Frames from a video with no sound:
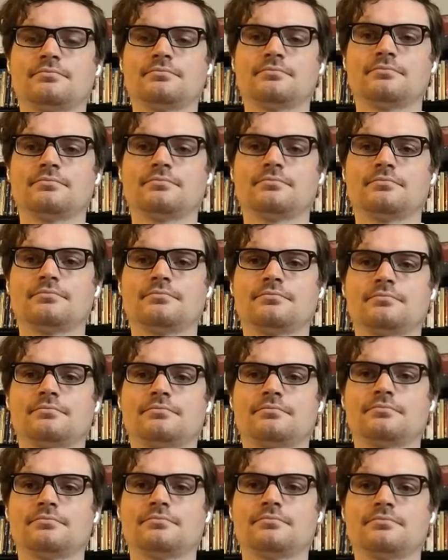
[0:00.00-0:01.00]

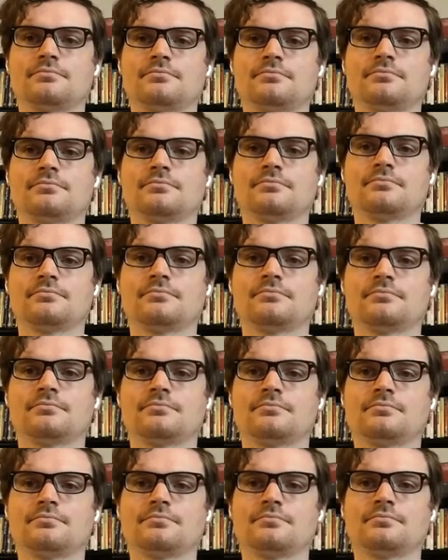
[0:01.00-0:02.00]

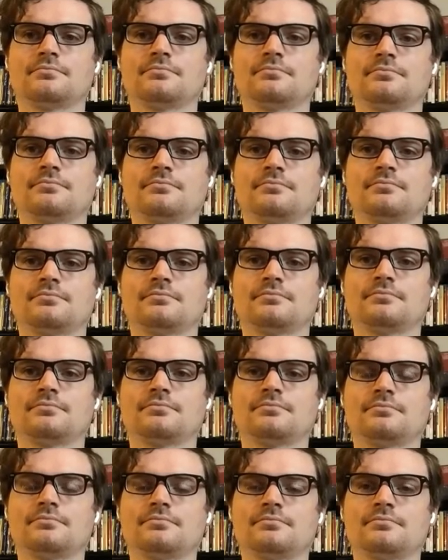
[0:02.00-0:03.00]

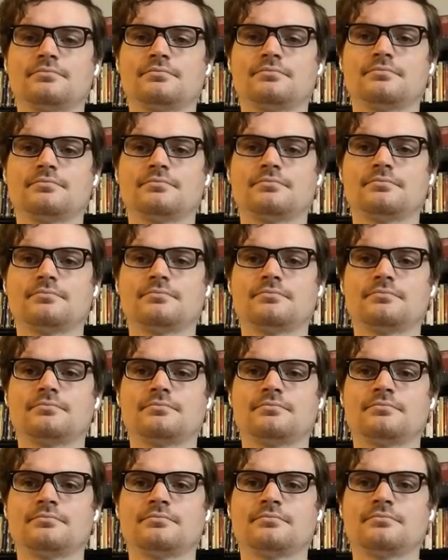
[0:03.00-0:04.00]

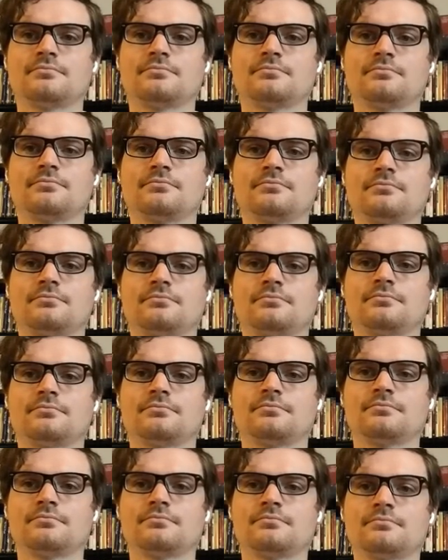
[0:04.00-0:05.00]

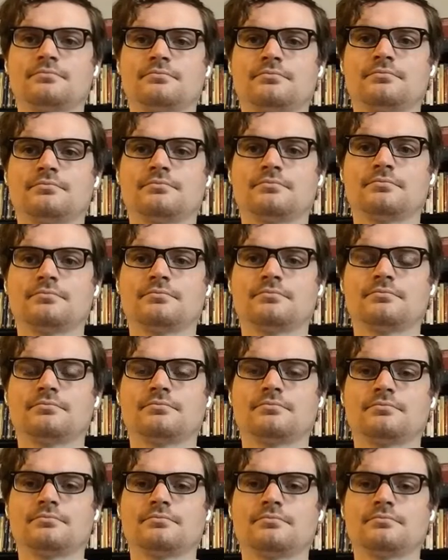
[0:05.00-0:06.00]

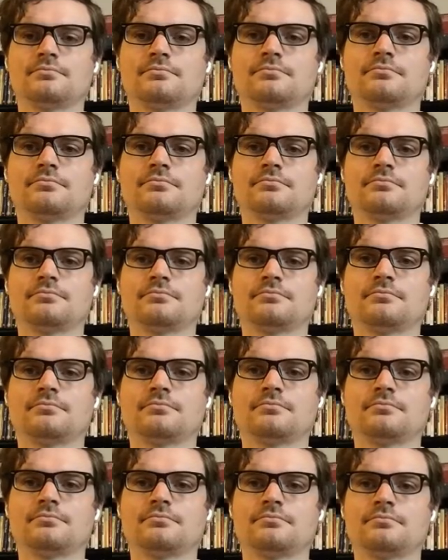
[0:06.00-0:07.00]

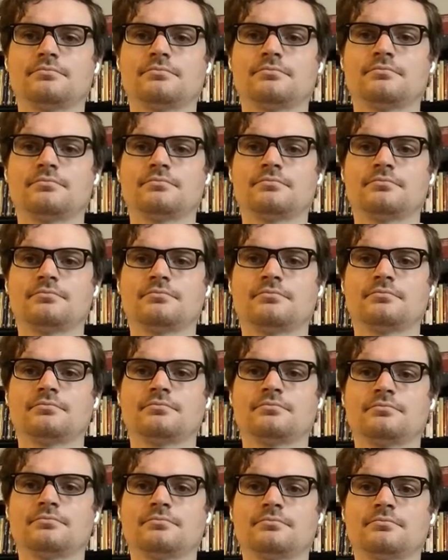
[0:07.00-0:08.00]
(silent)